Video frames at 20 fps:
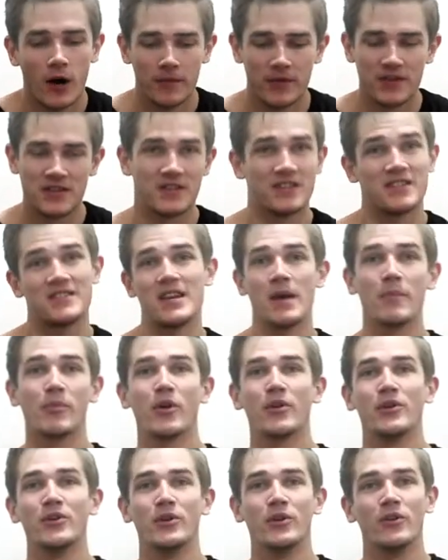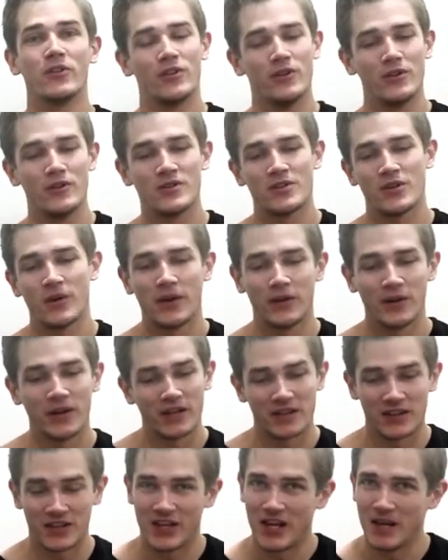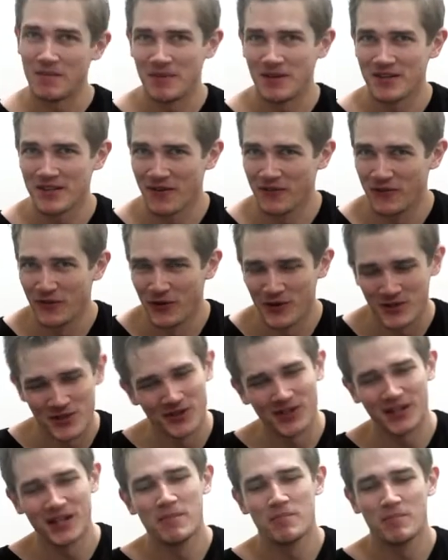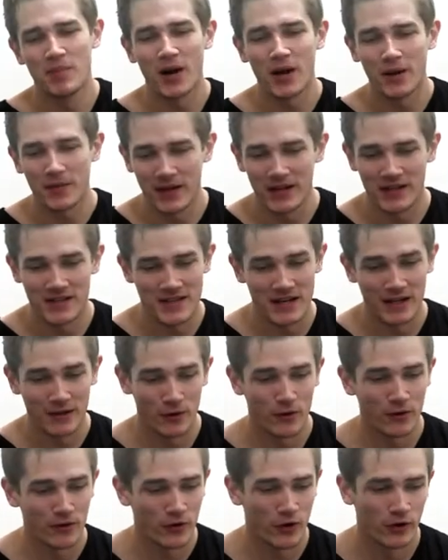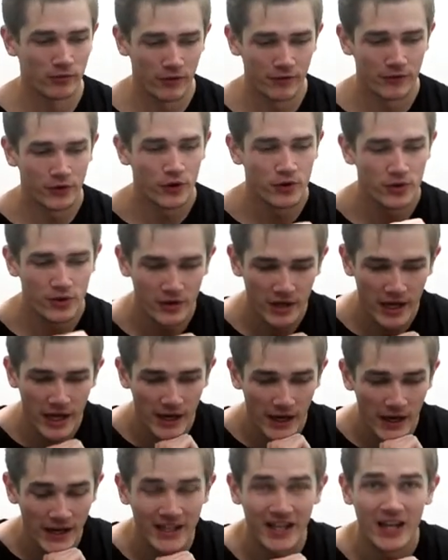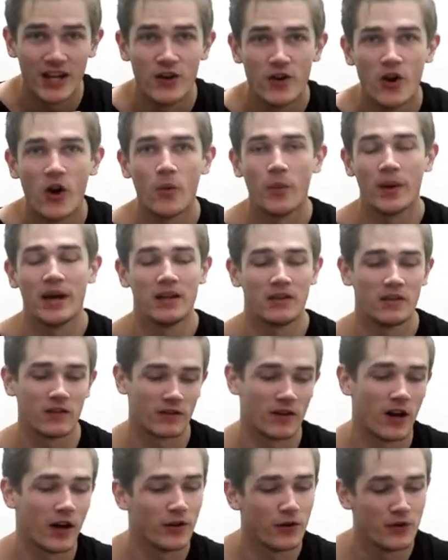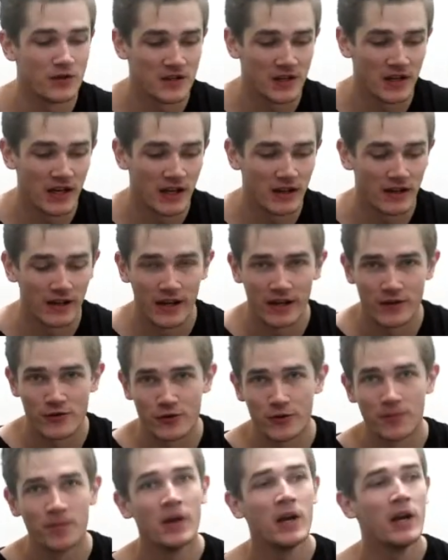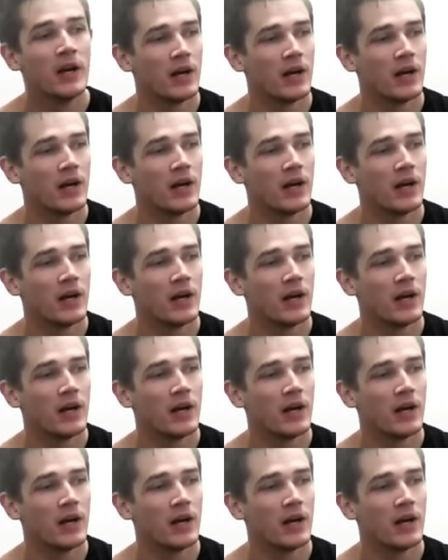This is a temporary unit to use, so I don't get to keep this unfortunately, but it is a long-term review unit and I cannot wait to start using it in the lounge room.